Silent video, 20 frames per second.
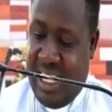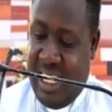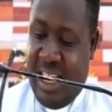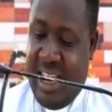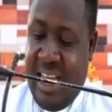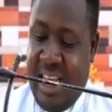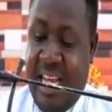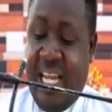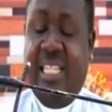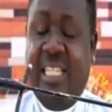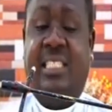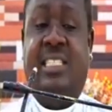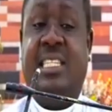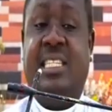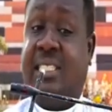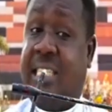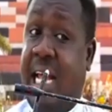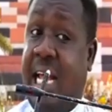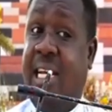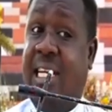his
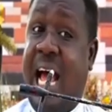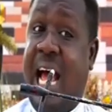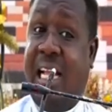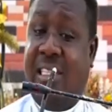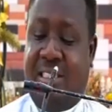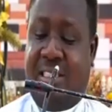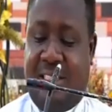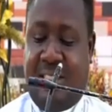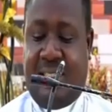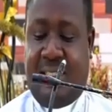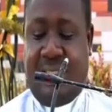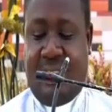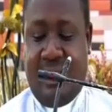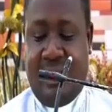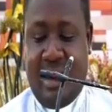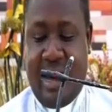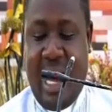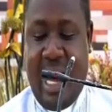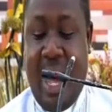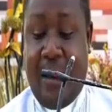descendant
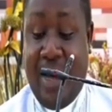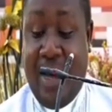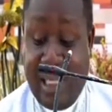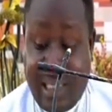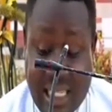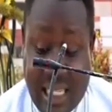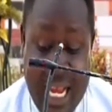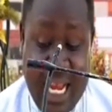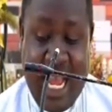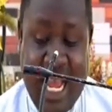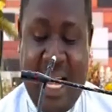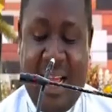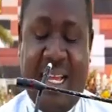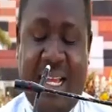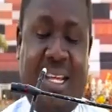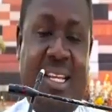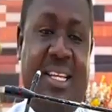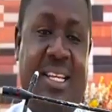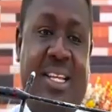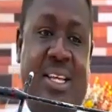Amaziah
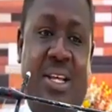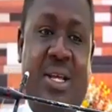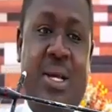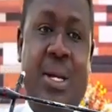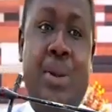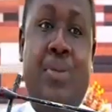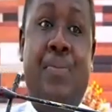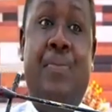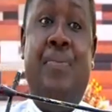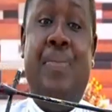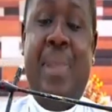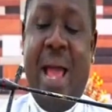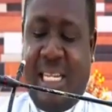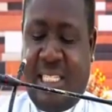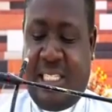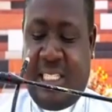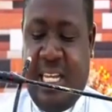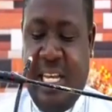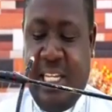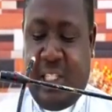
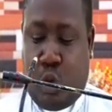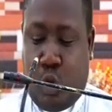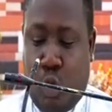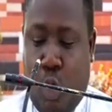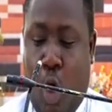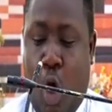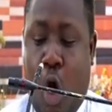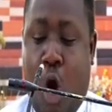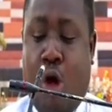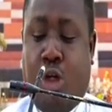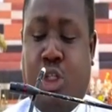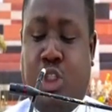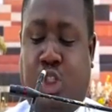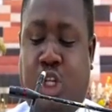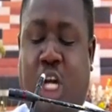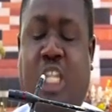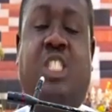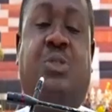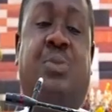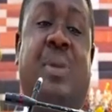makes his own
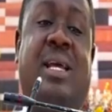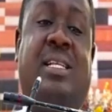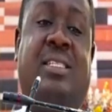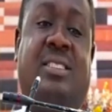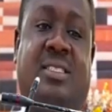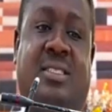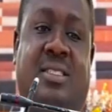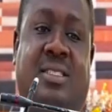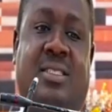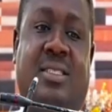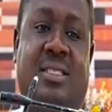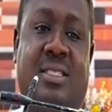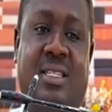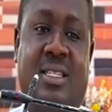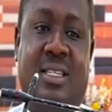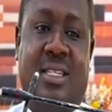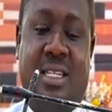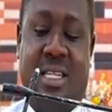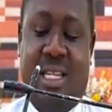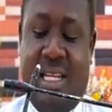judgments
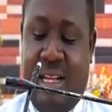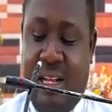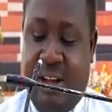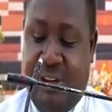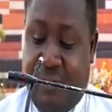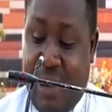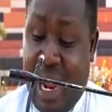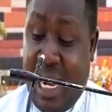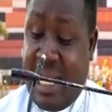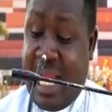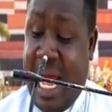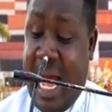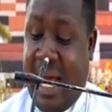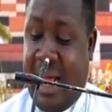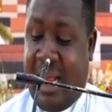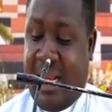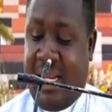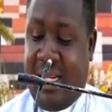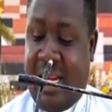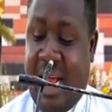rather
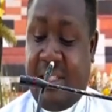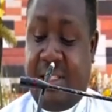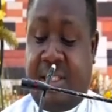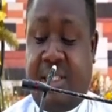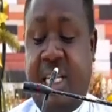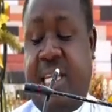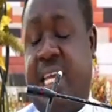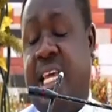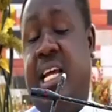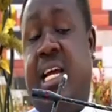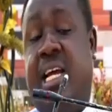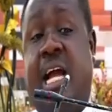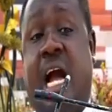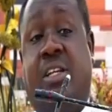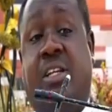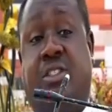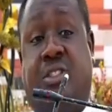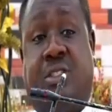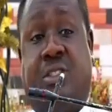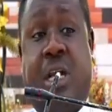than seeking
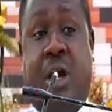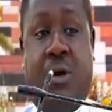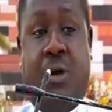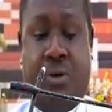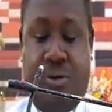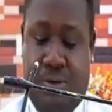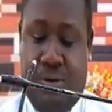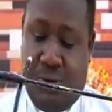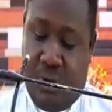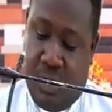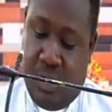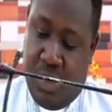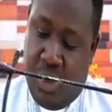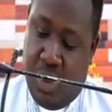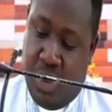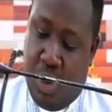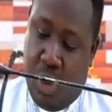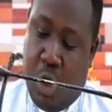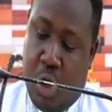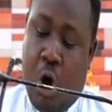counsel
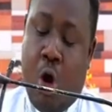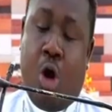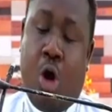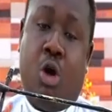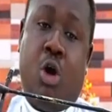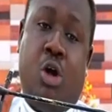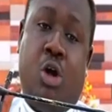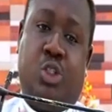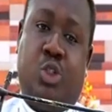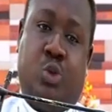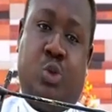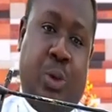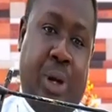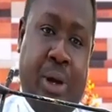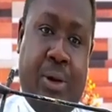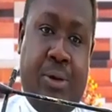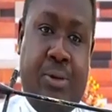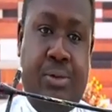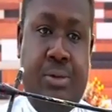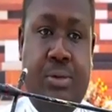or God's
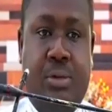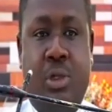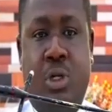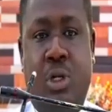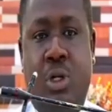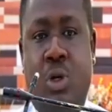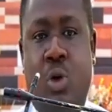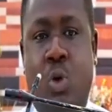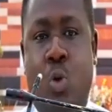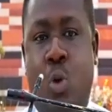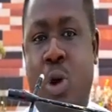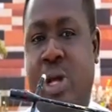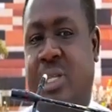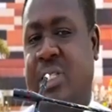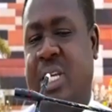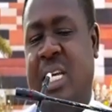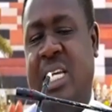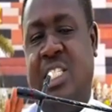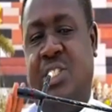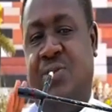will, which
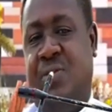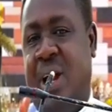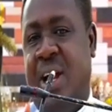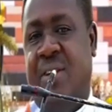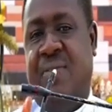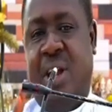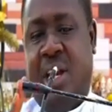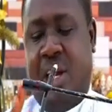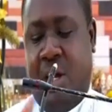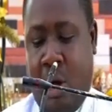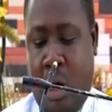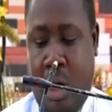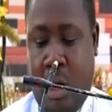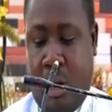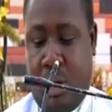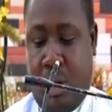is very, very wrong.